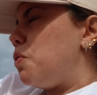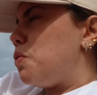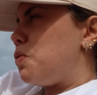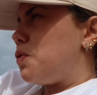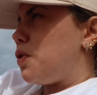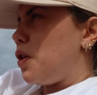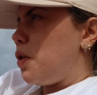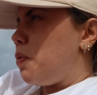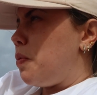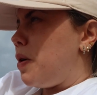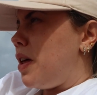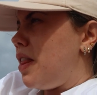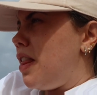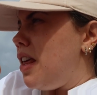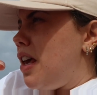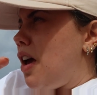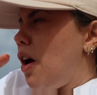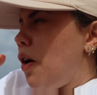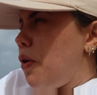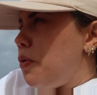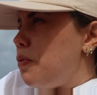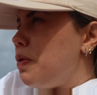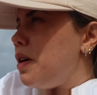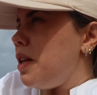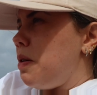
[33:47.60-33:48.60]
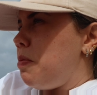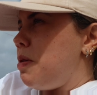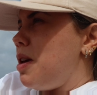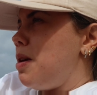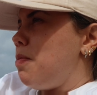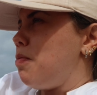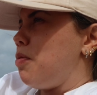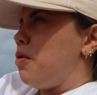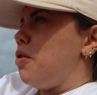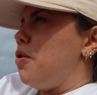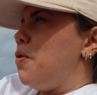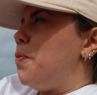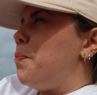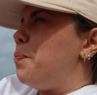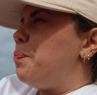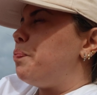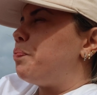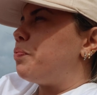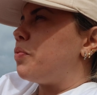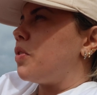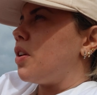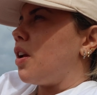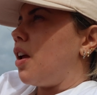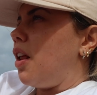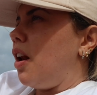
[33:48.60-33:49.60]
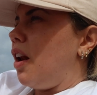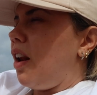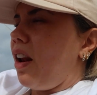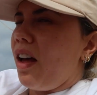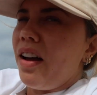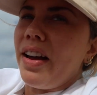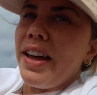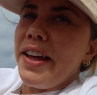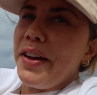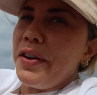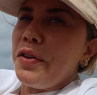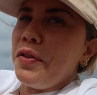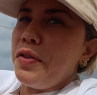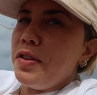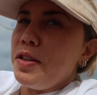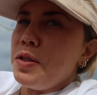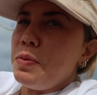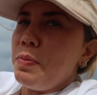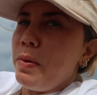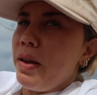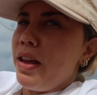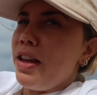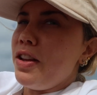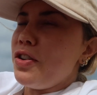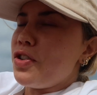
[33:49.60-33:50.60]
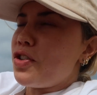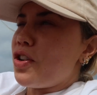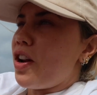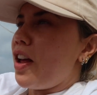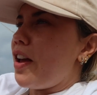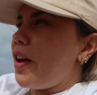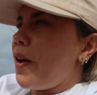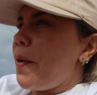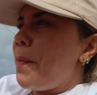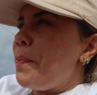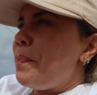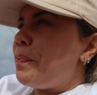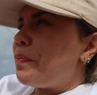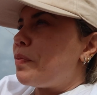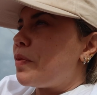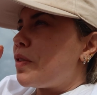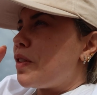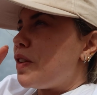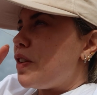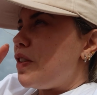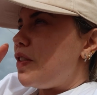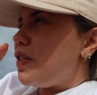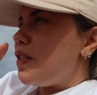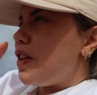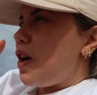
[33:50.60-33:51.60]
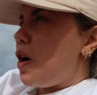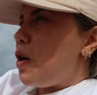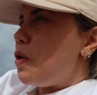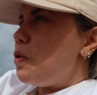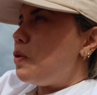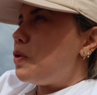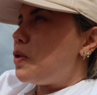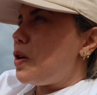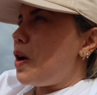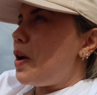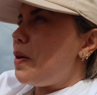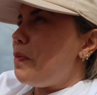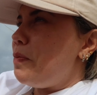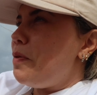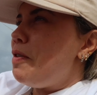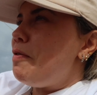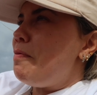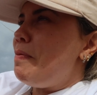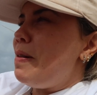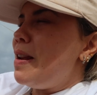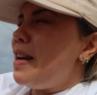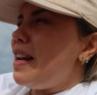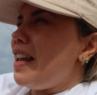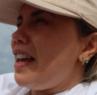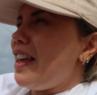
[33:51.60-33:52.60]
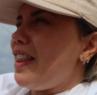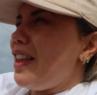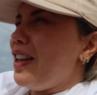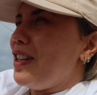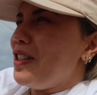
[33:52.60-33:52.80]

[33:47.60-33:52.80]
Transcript: Also, we're the only people lying on this beach. Like, the whole time we've been here,